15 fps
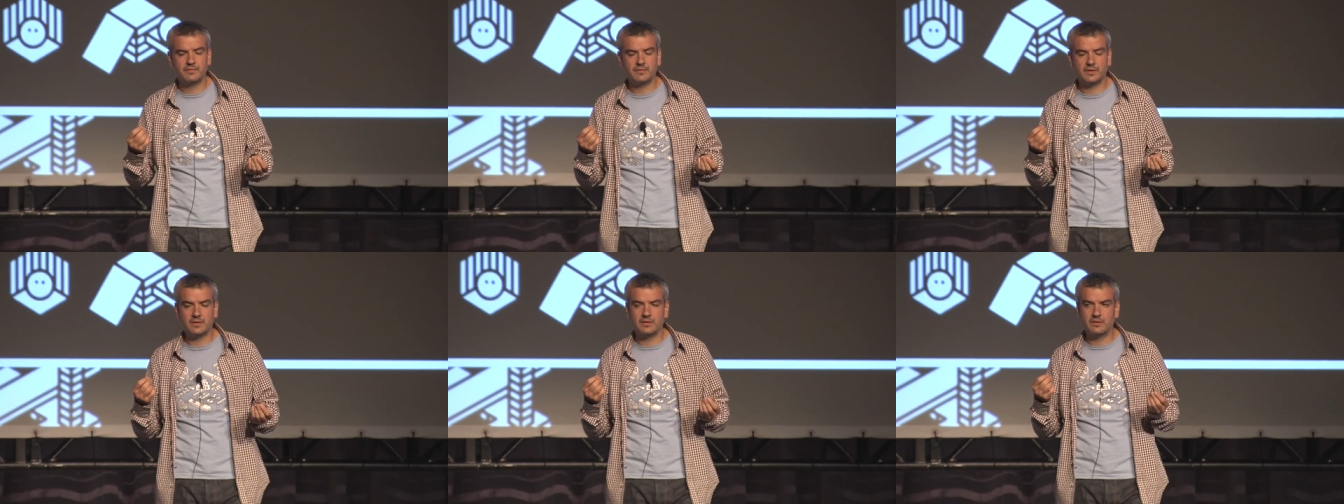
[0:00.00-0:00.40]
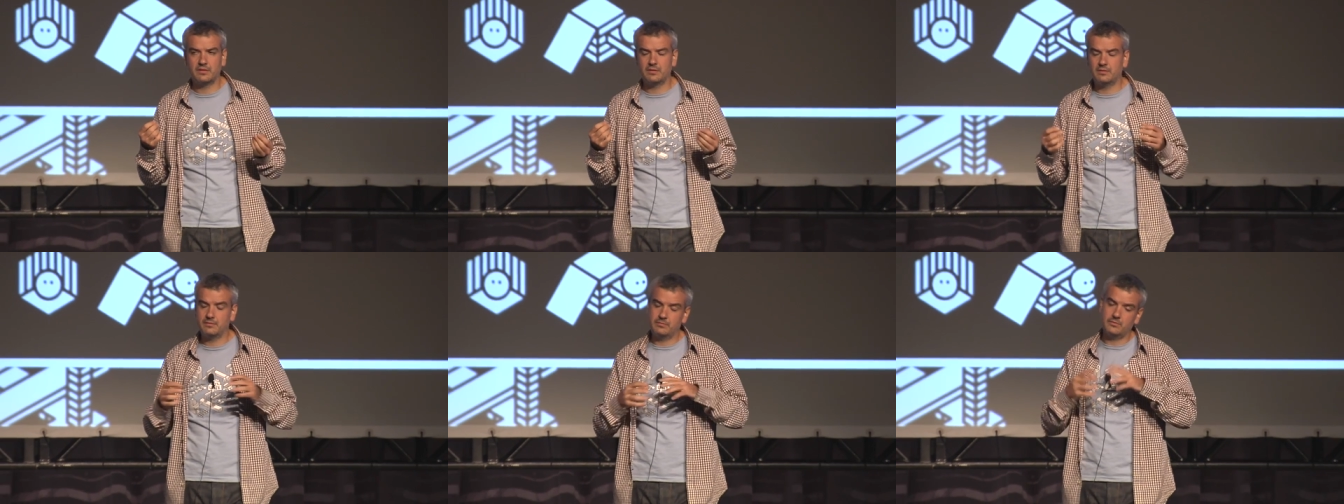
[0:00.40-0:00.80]

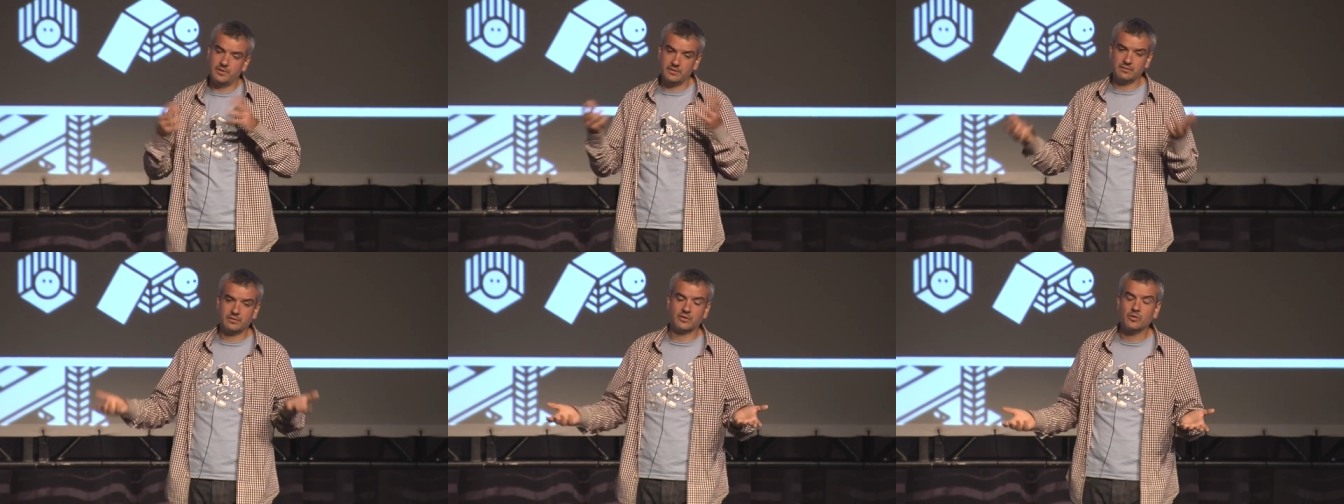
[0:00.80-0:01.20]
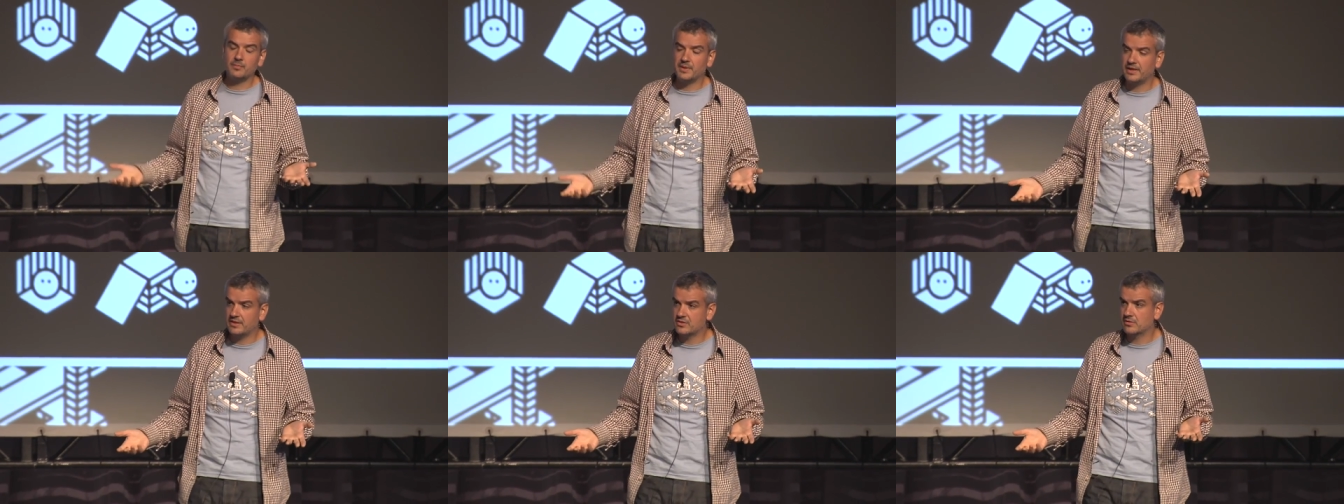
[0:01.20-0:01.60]
the
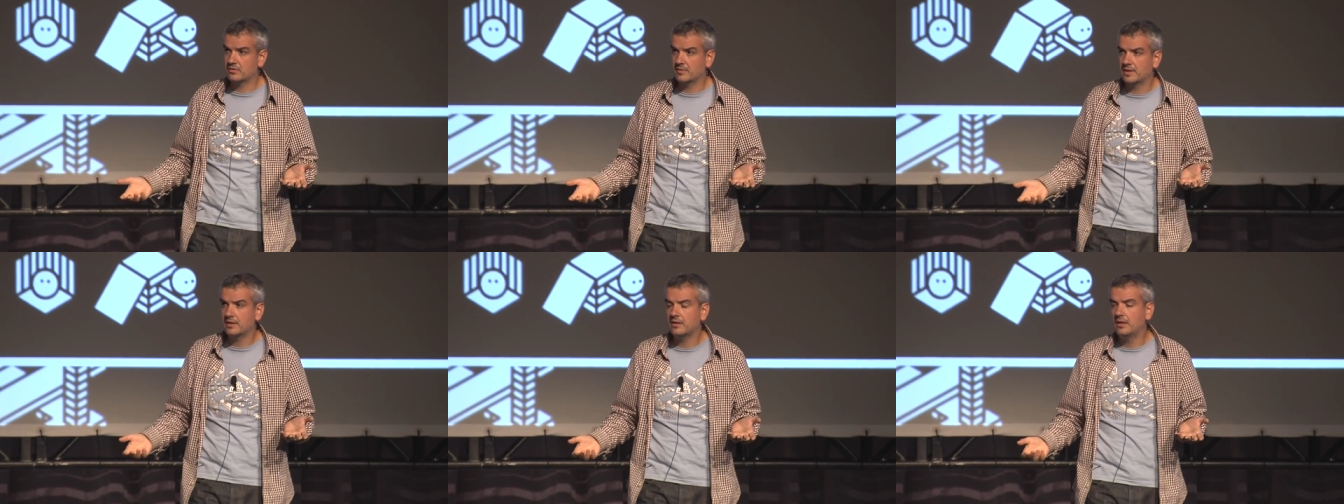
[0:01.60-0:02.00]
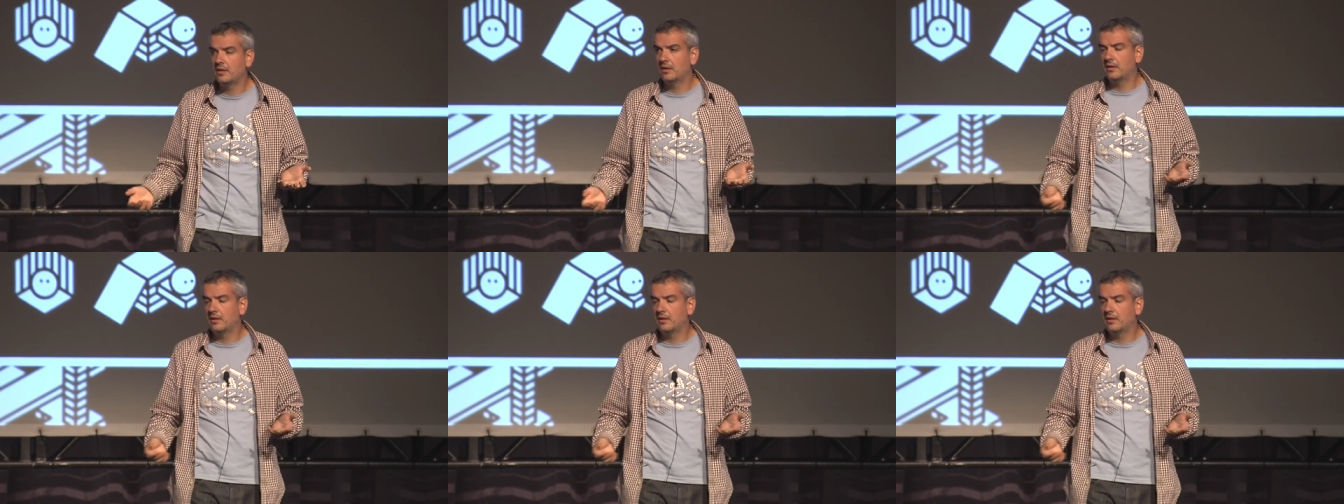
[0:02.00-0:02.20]
compilation, right?